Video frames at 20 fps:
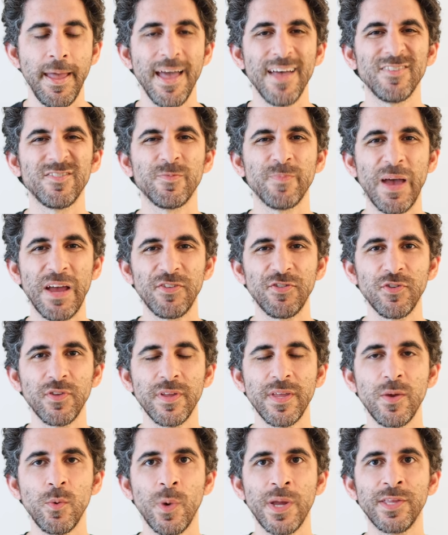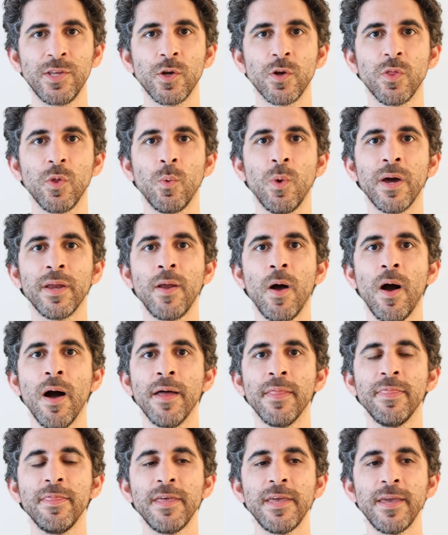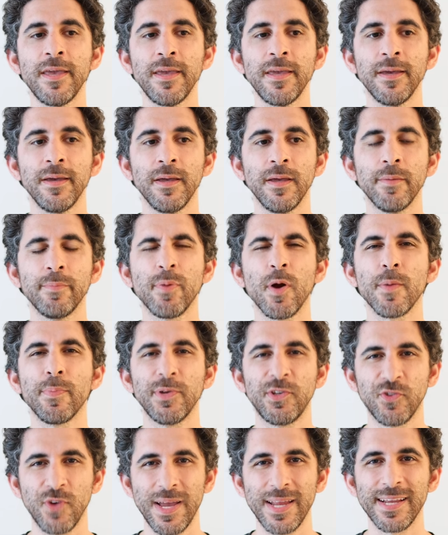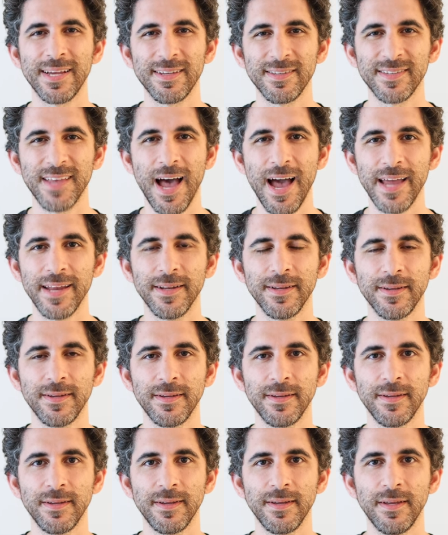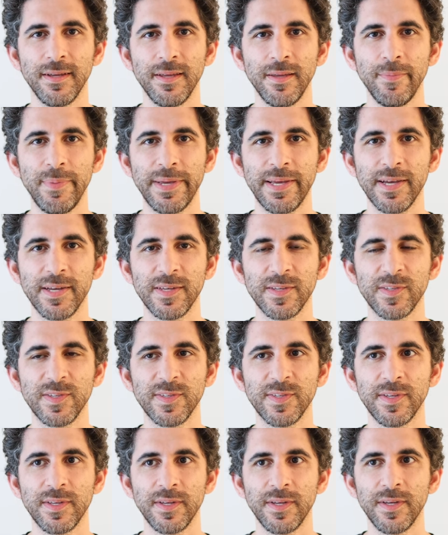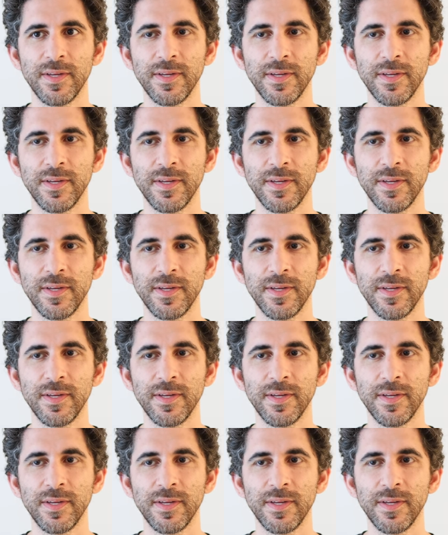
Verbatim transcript: especially when you're the one on the perpetrating side, because